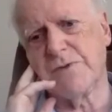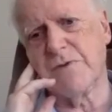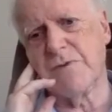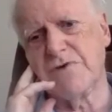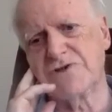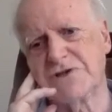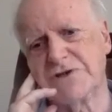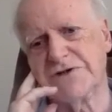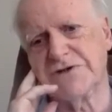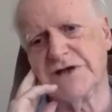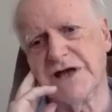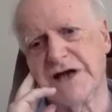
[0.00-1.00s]
promotion
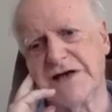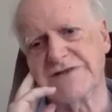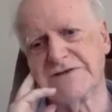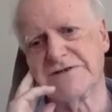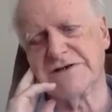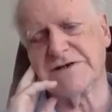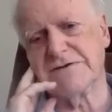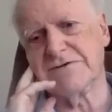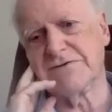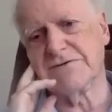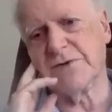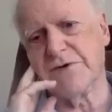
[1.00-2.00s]
in the last
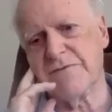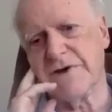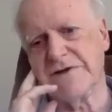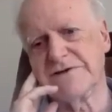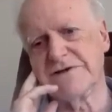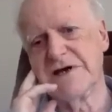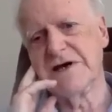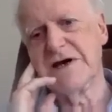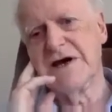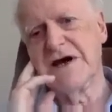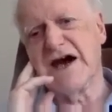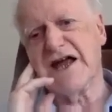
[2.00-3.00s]
12 months.
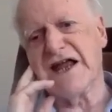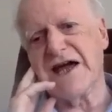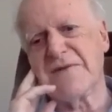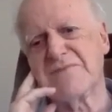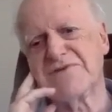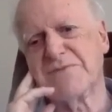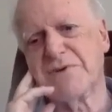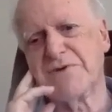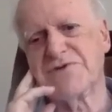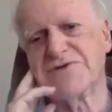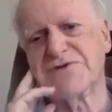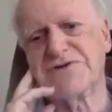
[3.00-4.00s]
And I am
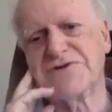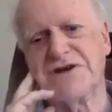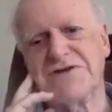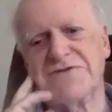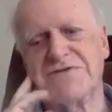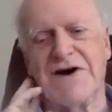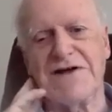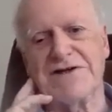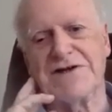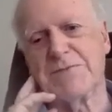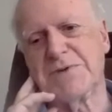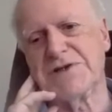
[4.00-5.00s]
supposed to certify
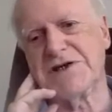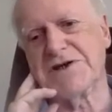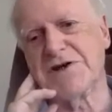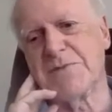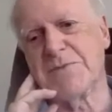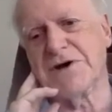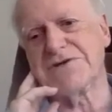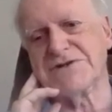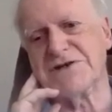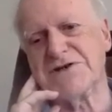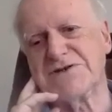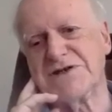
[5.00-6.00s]
that a particular
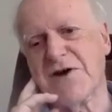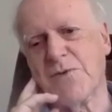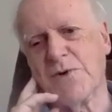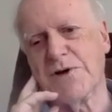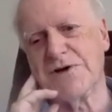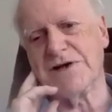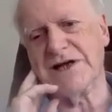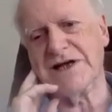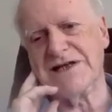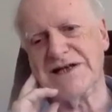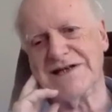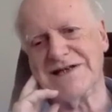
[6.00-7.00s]
person is now world
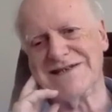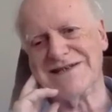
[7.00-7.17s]
leading.